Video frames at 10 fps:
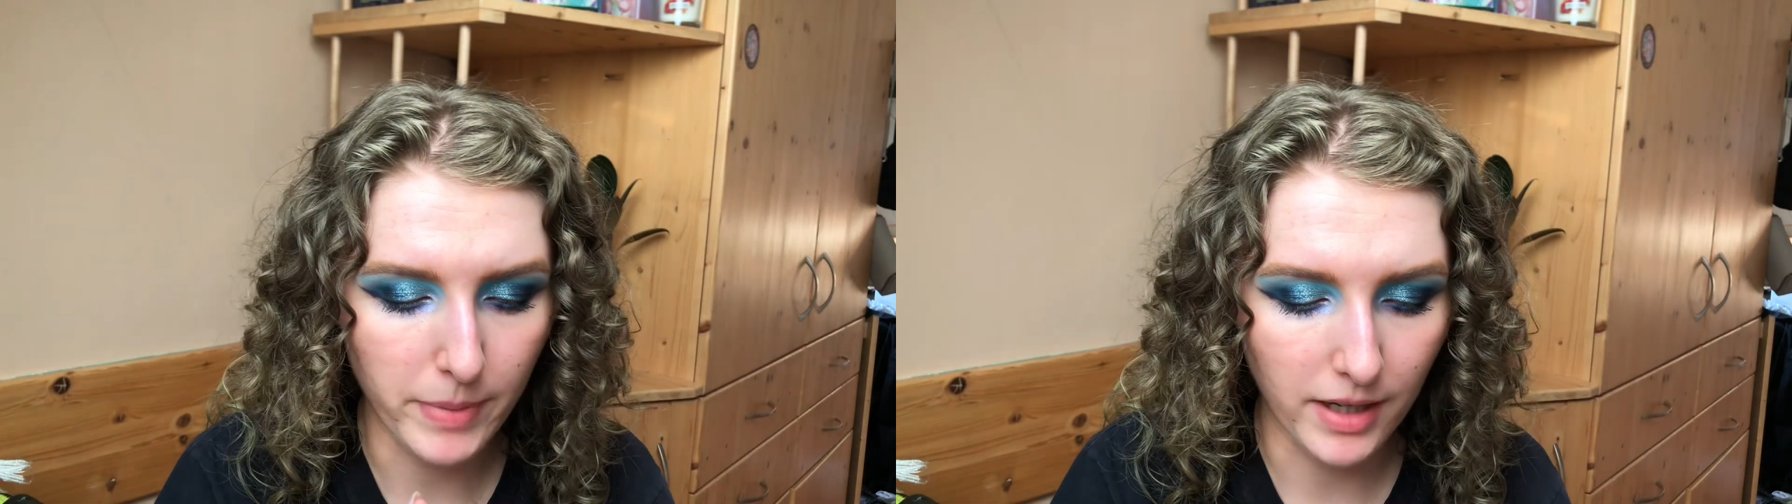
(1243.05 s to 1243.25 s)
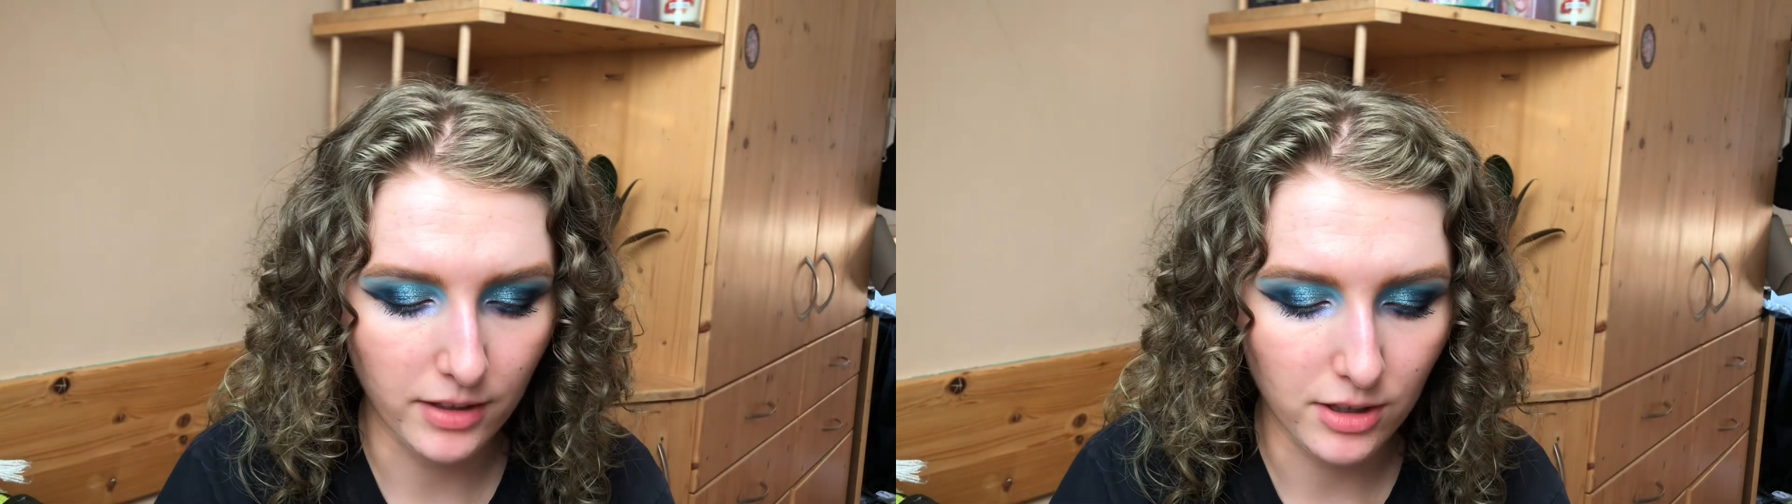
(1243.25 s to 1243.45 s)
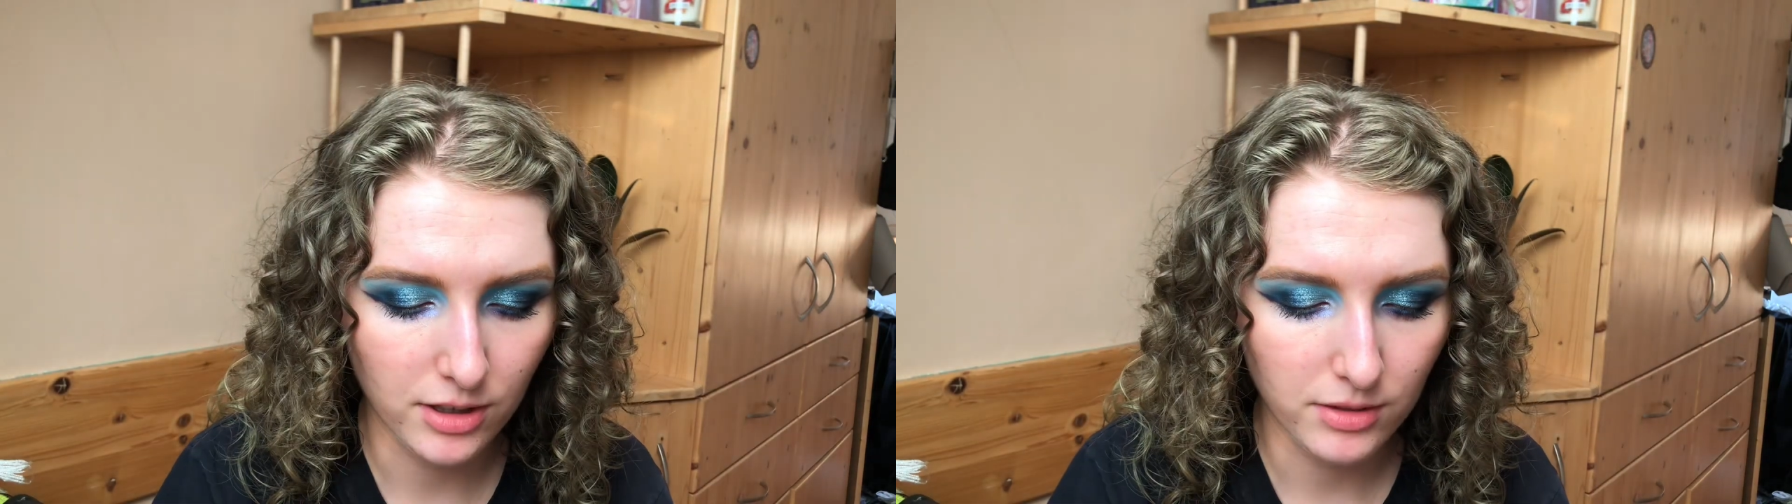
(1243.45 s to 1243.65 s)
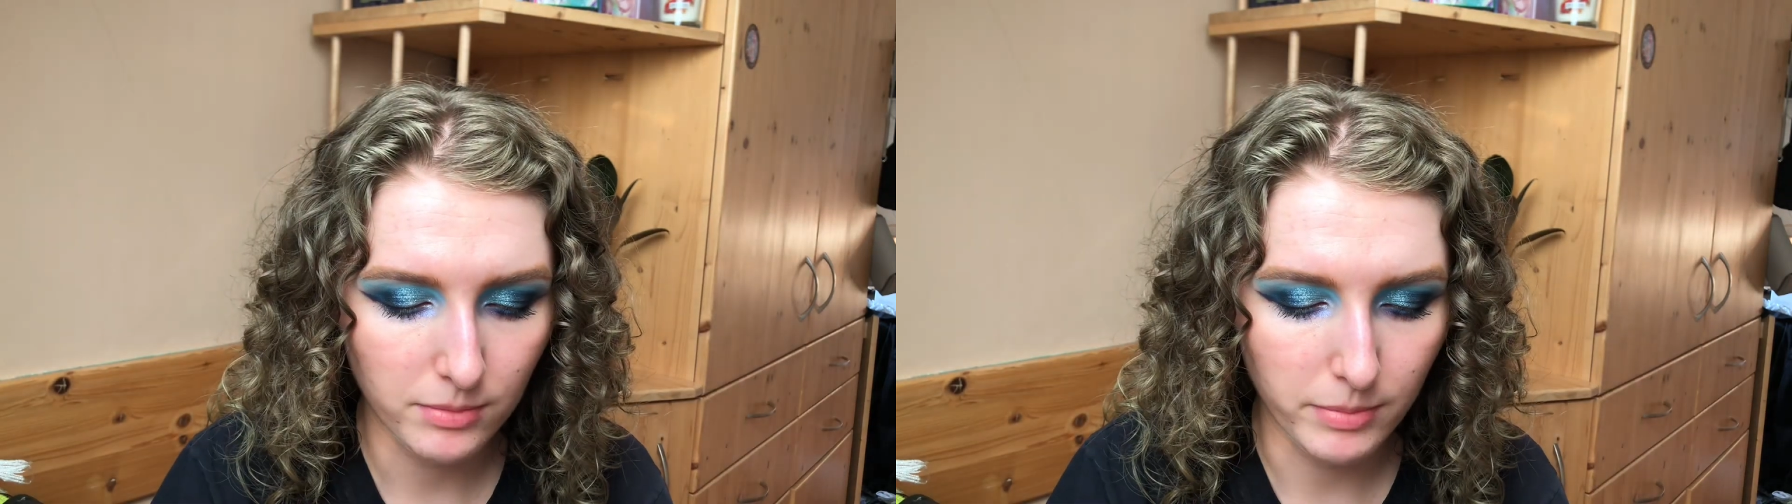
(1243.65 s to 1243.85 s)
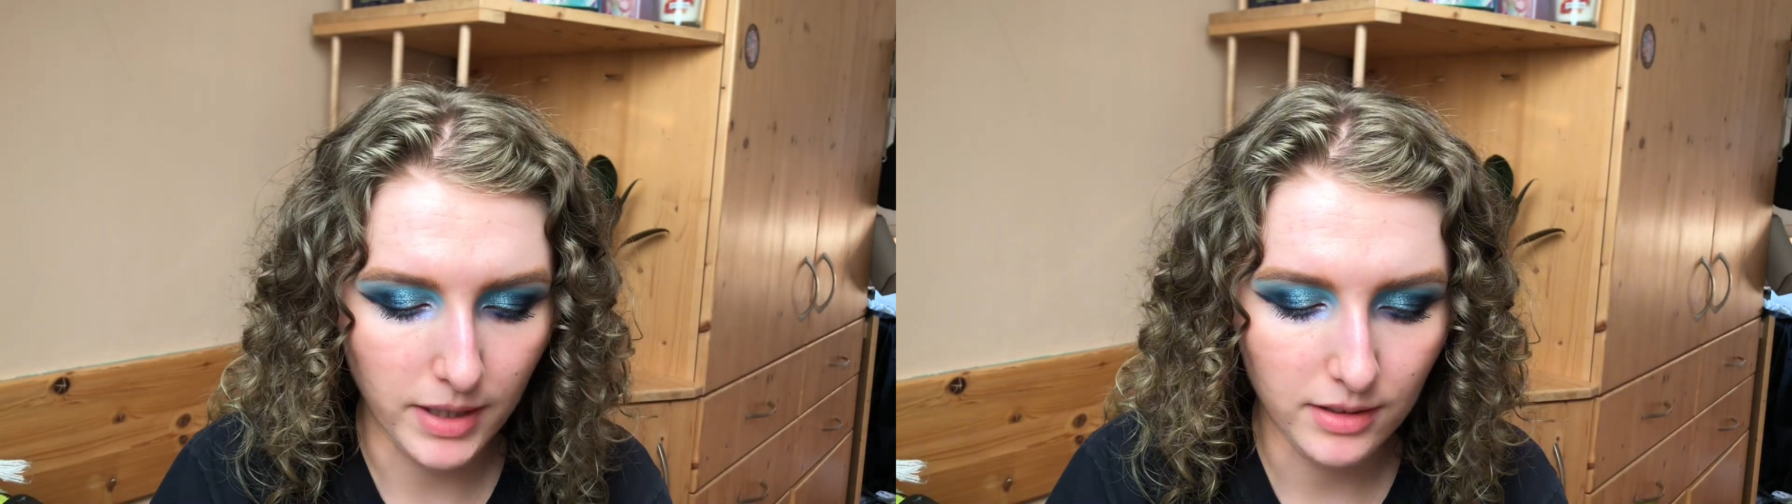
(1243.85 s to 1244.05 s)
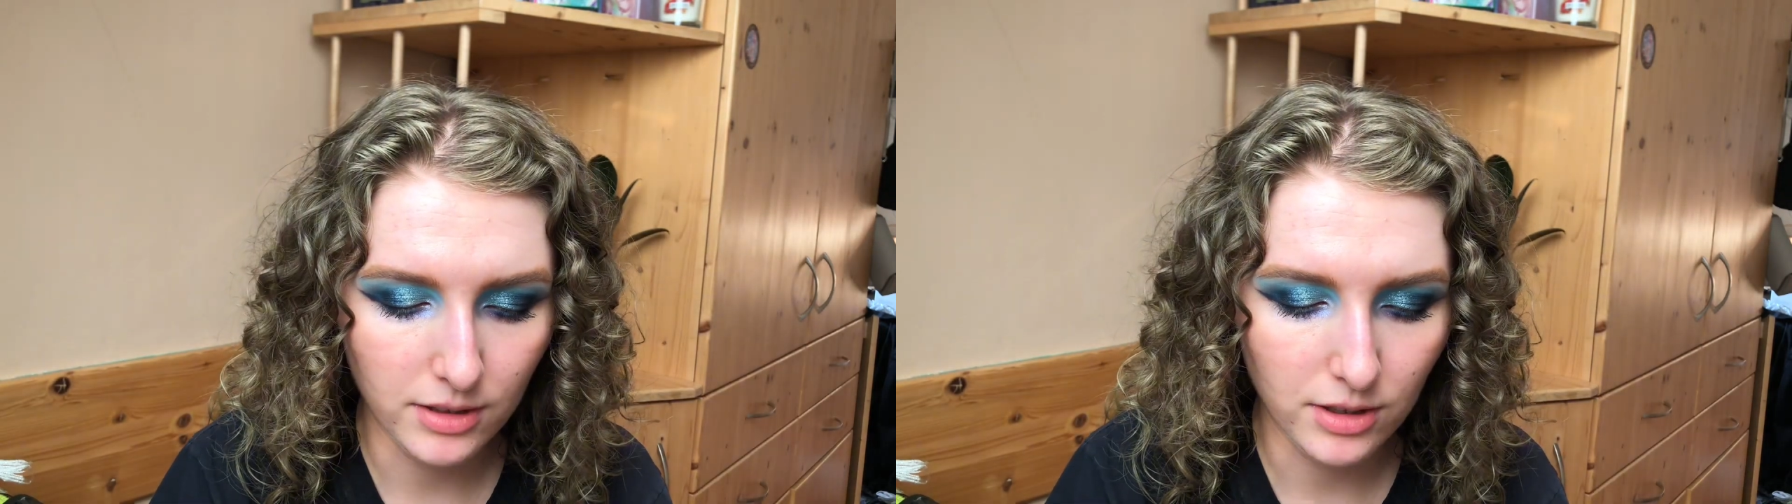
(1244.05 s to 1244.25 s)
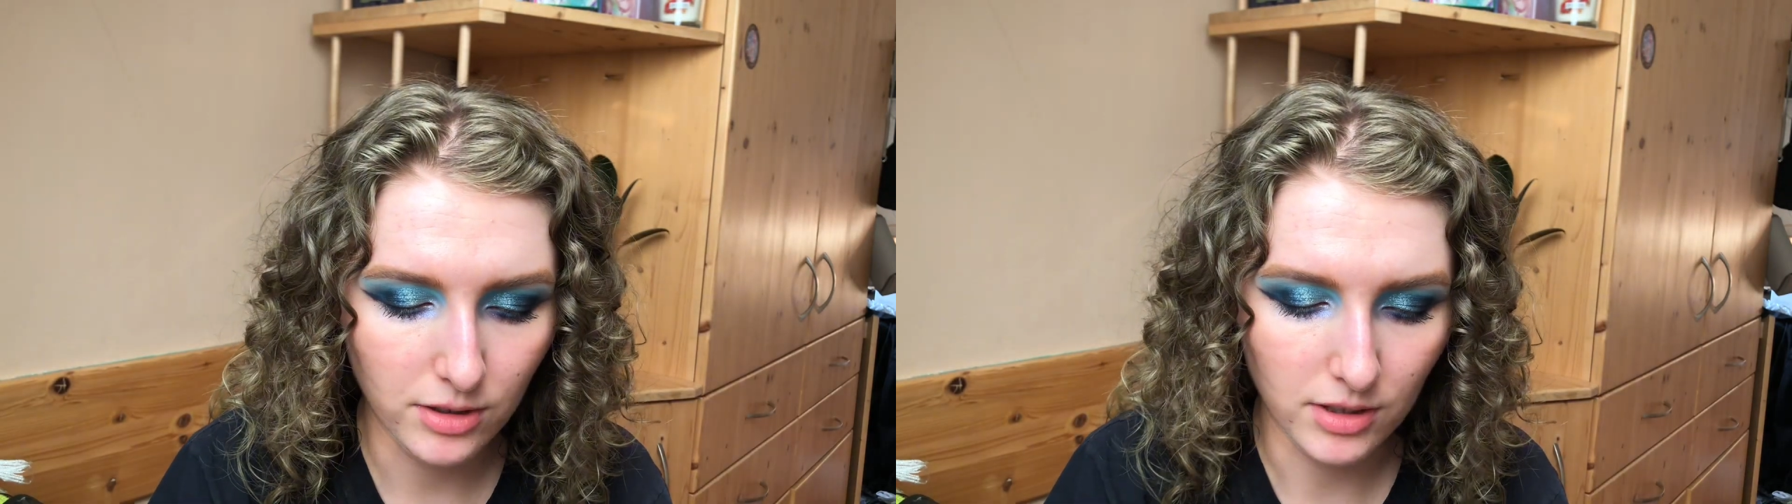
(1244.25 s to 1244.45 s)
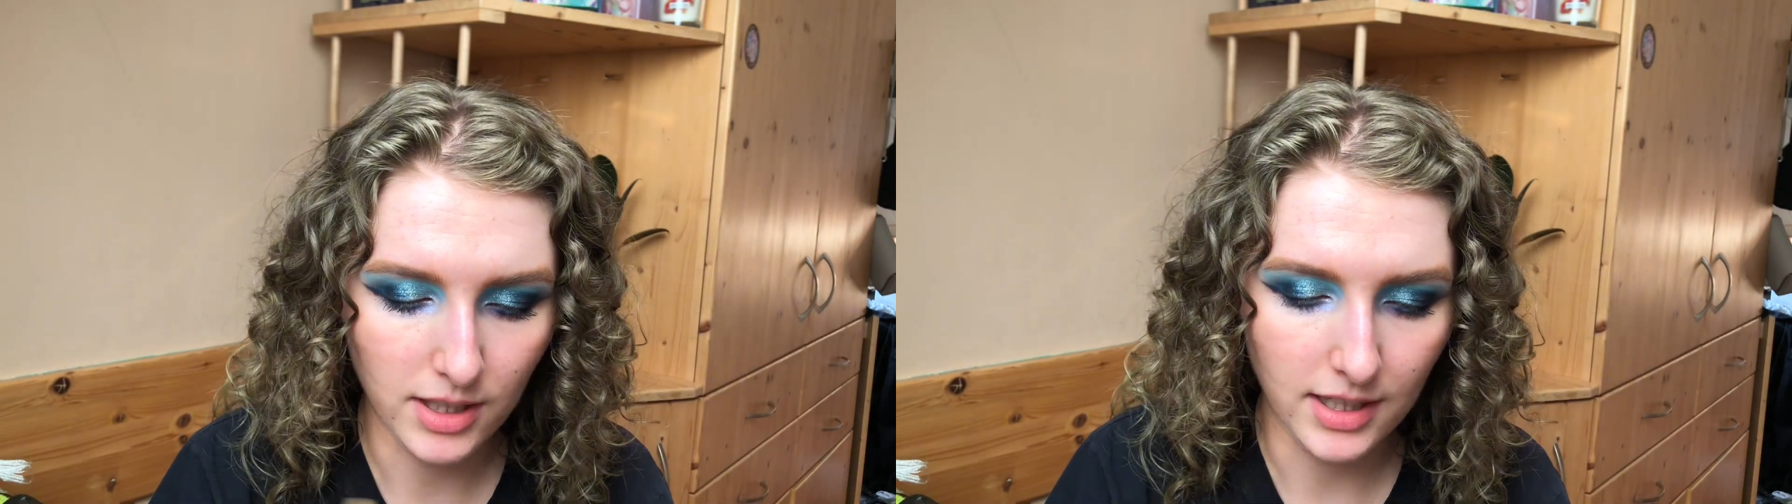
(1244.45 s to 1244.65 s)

binder or like